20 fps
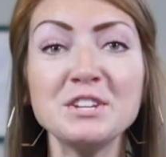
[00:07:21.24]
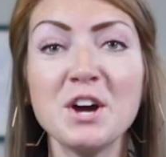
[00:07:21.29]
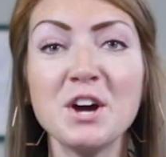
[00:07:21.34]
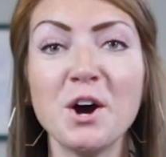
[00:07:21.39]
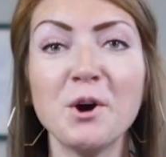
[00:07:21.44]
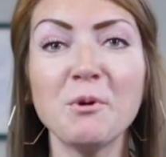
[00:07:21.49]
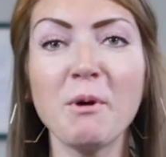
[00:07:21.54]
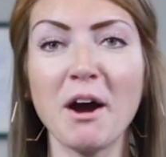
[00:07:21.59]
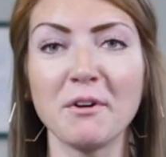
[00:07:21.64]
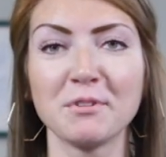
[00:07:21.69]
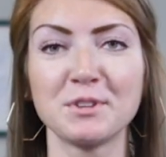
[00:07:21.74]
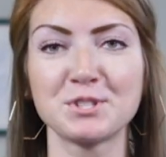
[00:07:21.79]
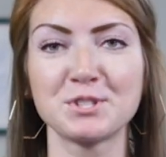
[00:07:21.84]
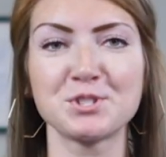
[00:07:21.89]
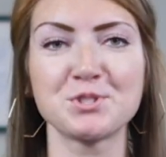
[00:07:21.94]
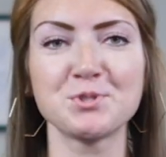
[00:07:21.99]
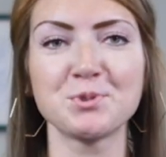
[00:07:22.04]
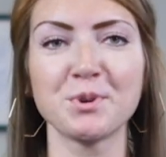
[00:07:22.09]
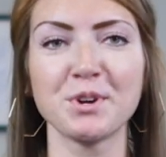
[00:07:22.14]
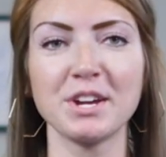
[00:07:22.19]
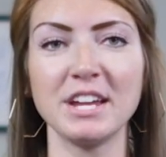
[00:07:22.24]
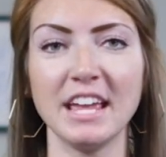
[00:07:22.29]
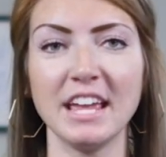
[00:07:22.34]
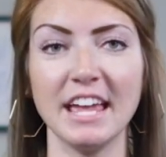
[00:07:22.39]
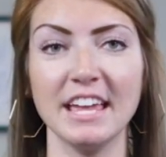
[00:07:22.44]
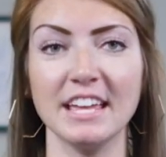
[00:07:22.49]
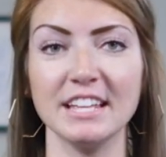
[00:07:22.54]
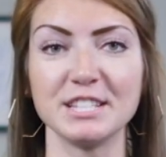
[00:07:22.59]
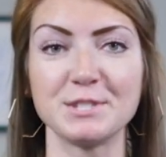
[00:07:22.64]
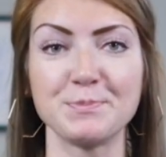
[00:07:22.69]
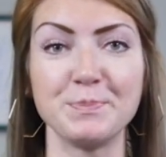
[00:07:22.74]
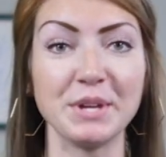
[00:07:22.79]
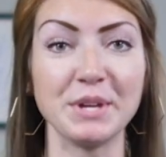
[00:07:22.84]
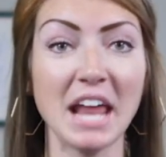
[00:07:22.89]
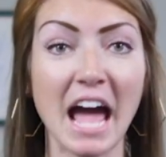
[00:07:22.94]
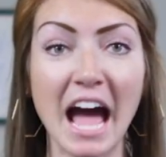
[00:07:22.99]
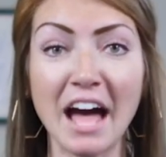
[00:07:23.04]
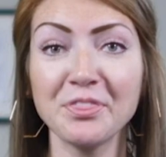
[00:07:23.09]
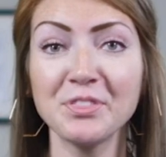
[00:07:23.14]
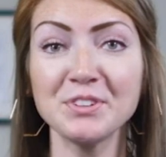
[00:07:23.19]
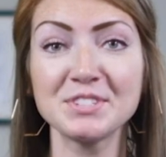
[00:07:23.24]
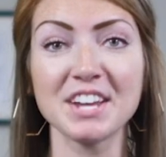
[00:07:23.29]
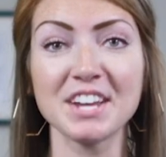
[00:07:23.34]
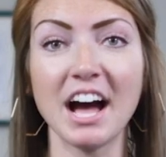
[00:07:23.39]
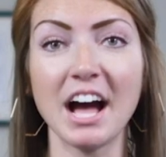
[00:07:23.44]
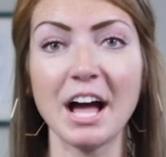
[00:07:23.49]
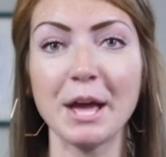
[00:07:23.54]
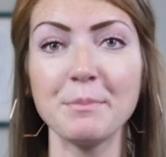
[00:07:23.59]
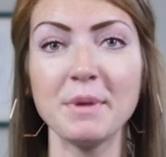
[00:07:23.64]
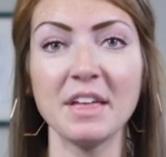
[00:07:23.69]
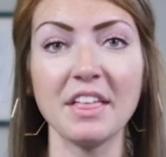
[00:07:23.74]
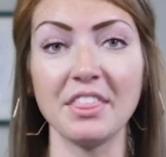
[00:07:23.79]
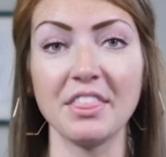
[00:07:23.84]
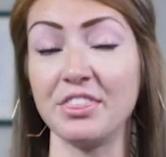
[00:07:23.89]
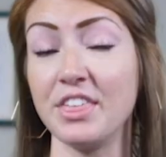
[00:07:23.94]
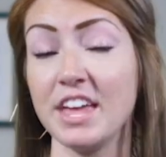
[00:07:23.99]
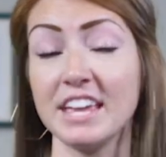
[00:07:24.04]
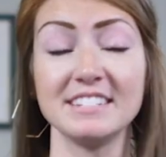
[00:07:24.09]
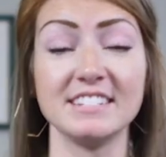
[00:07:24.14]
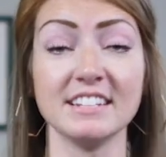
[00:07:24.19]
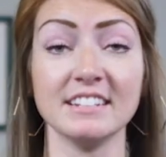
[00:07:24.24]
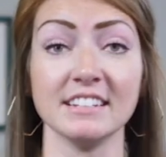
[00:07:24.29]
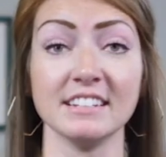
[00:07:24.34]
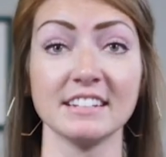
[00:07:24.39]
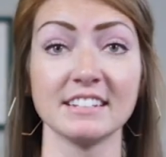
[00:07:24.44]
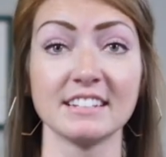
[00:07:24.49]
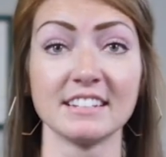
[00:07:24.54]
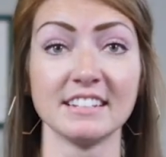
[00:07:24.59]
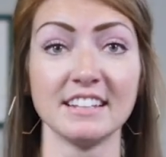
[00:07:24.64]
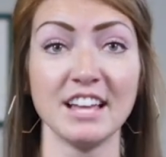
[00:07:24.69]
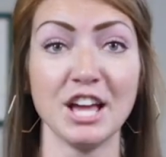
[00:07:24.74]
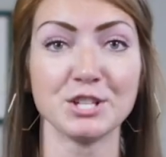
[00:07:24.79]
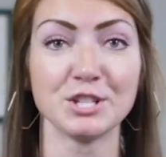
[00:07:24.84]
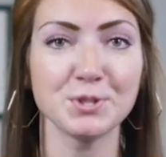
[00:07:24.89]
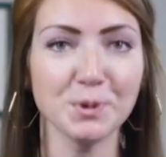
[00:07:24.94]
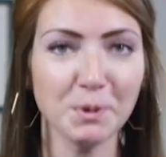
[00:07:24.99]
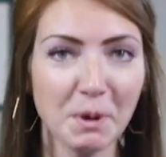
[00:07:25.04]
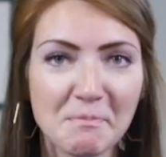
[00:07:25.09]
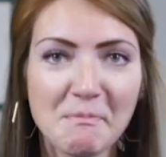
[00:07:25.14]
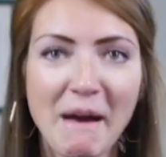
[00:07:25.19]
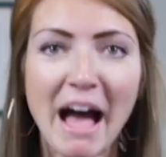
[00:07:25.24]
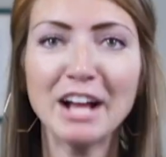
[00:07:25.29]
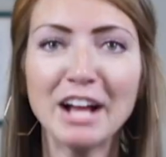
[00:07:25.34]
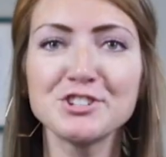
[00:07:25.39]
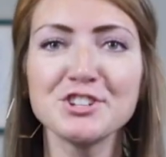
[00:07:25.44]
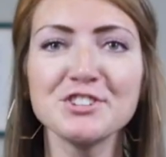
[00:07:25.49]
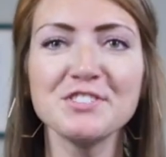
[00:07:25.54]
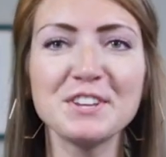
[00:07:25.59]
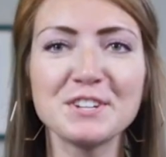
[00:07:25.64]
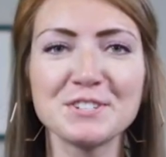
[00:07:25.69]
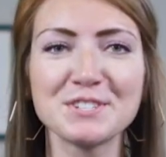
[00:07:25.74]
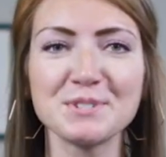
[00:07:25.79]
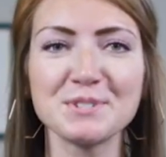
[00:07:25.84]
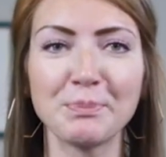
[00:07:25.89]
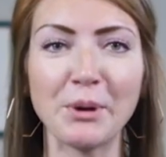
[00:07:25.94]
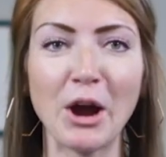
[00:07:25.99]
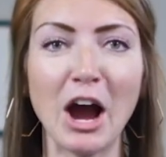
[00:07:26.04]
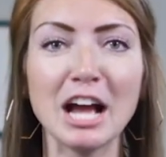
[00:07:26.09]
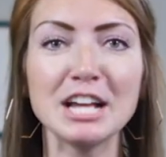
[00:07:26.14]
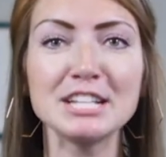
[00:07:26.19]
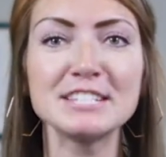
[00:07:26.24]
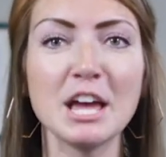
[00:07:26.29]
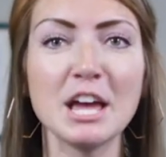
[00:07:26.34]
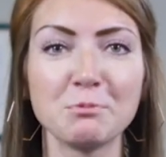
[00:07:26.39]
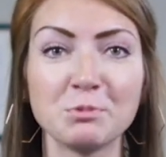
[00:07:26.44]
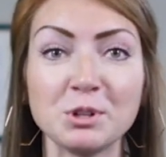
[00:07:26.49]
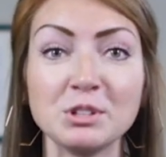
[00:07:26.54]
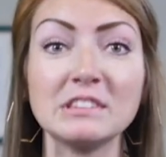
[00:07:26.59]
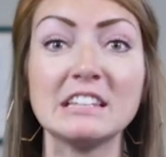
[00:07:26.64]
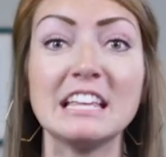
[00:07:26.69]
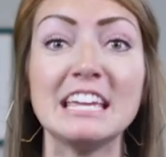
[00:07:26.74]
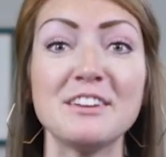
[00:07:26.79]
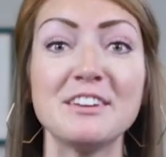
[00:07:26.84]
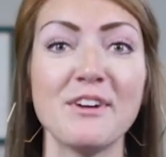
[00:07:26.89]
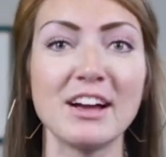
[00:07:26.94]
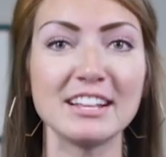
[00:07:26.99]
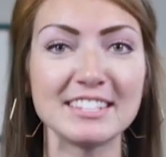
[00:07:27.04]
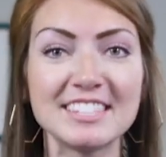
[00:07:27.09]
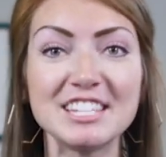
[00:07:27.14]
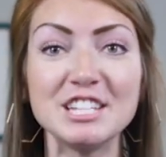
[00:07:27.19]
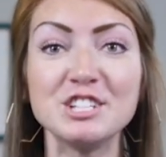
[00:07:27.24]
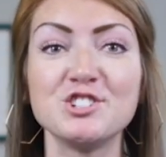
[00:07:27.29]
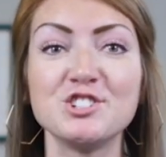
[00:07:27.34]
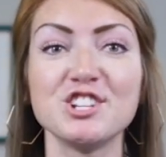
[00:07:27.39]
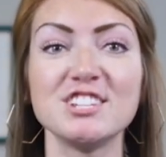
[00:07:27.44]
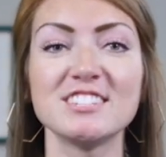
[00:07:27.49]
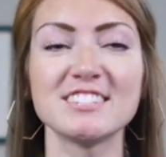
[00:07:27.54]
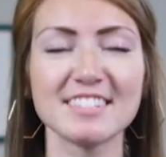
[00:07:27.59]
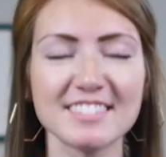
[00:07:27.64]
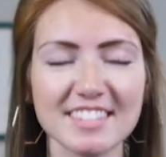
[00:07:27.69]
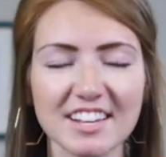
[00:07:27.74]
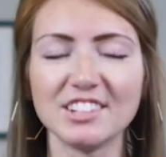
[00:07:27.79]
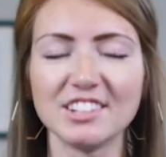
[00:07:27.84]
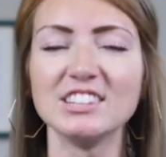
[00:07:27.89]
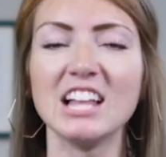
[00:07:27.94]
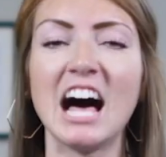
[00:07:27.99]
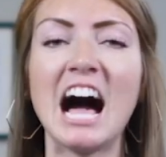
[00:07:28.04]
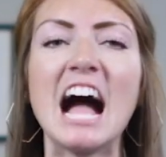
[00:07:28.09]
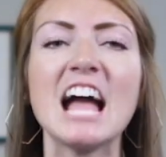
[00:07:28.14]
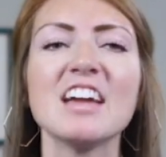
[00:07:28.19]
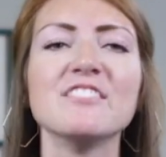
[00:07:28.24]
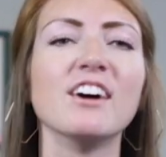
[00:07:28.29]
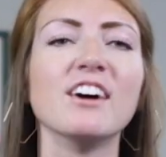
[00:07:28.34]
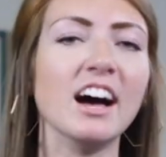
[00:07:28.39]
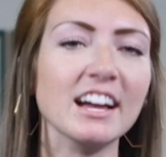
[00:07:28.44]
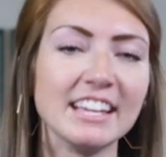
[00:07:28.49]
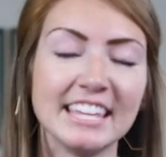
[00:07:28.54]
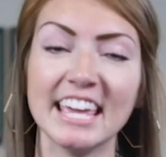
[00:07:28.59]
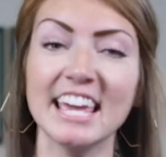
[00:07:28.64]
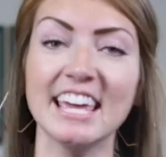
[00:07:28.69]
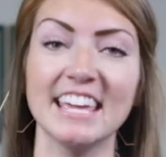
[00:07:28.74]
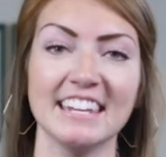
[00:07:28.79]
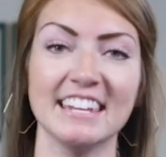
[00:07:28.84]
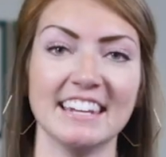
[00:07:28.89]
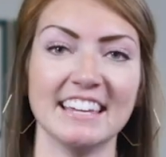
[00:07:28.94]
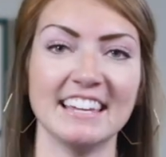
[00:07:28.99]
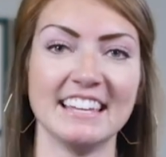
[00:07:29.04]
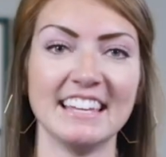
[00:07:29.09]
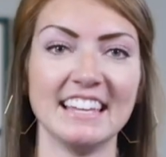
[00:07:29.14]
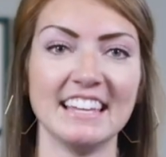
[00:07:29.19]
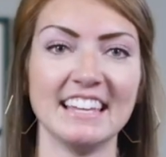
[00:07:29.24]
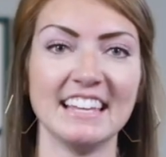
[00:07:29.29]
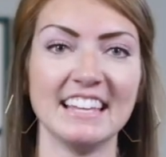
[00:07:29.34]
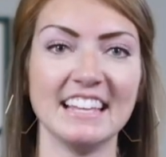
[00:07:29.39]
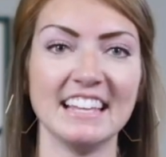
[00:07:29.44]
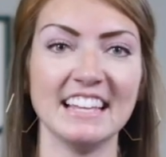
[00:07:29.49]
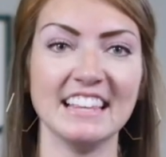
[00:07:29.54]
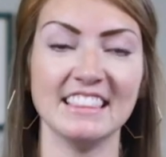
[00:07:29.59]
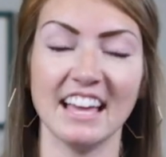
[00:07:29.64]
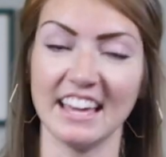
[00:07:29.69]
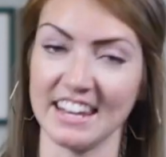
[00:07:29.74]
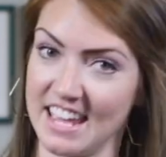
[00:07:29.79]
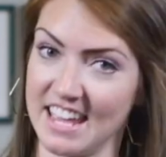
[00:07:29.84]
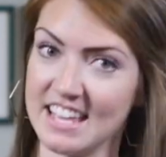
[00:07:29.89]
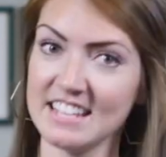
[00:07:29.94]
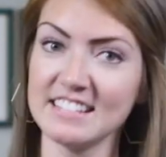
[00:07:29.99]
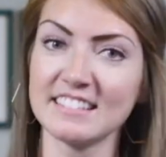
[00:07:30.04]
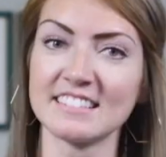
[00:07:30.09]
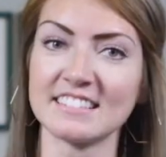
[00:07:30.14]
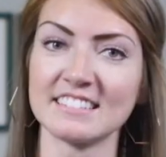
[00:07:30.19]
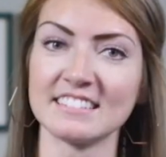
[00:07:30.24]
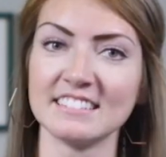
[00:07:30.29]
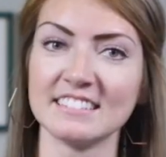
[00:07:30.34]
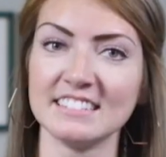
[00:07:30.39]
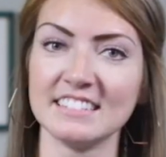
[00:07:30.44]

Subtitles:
know how the story ends, but at the time, they didn't. So imagine their surprise and relief at seeing Jesus alive again. That is,